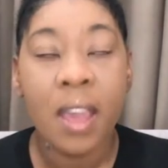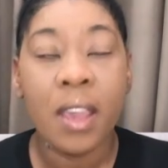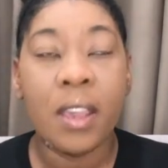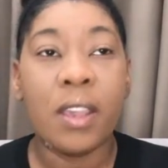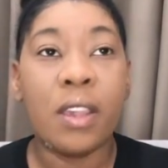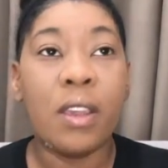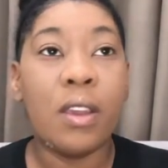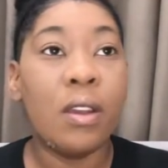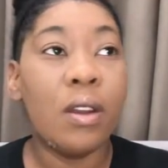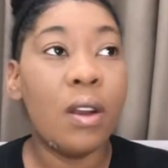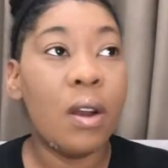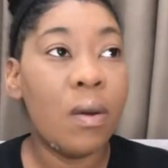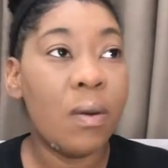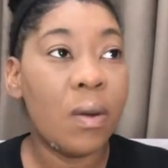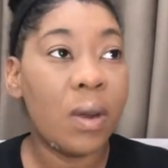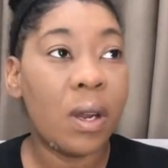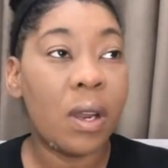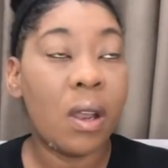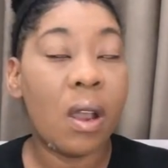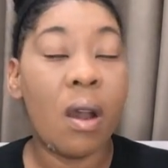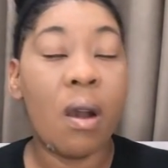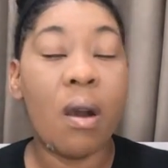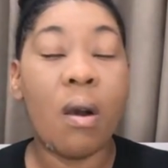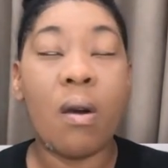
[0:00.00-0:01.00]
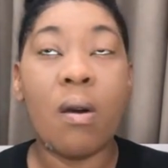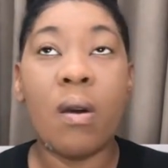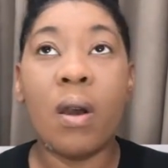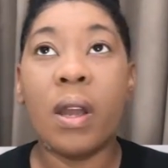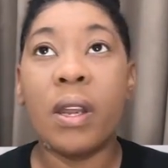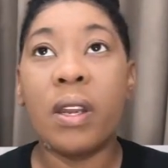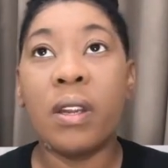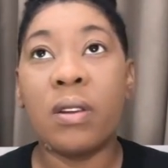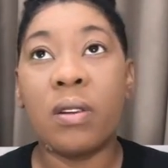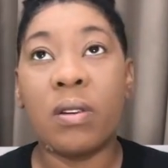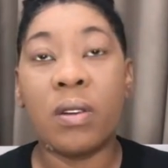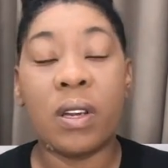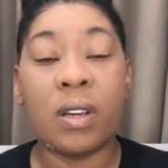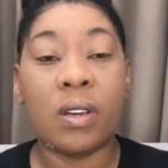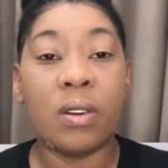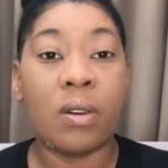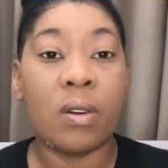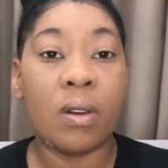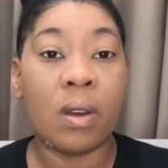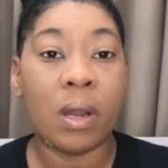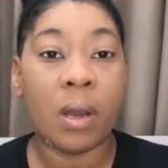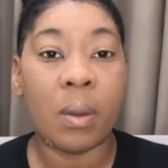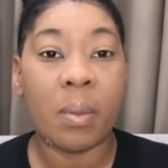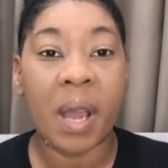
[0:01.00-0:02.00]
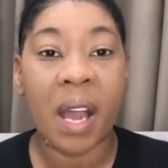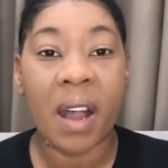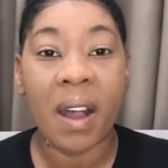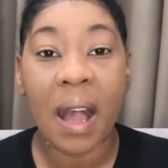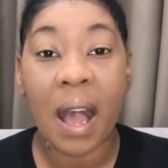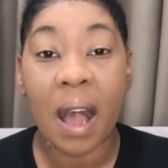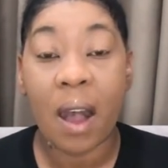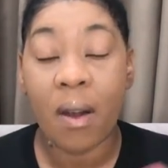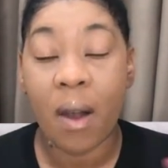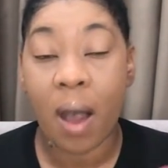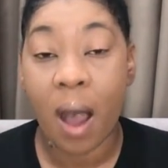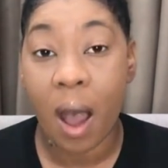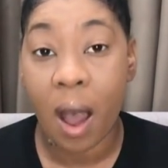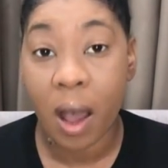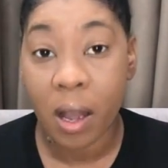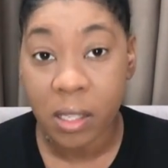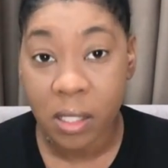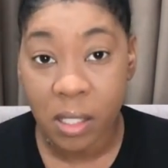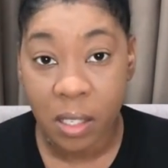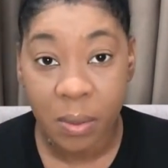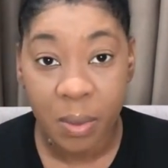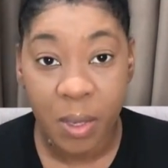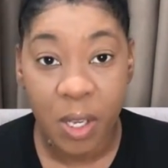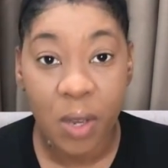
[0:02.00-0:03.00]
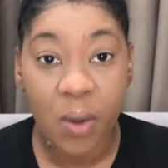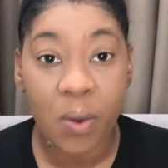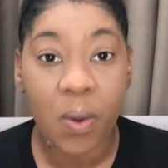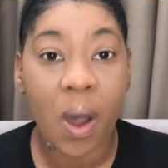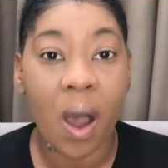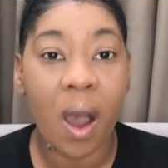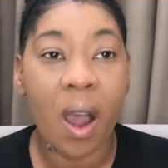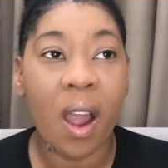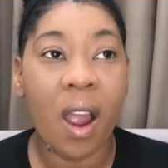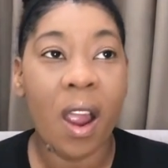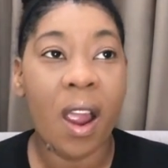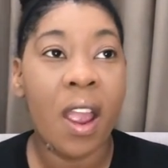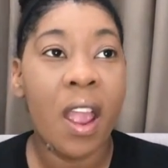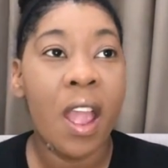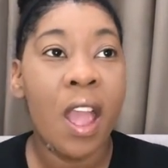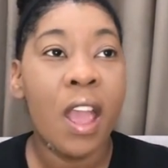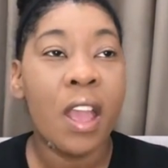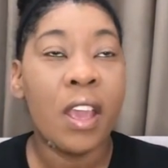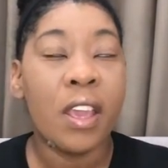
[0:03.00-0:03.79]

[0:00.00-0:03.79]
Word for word: You don't want to go on and on and on about how awesome you are.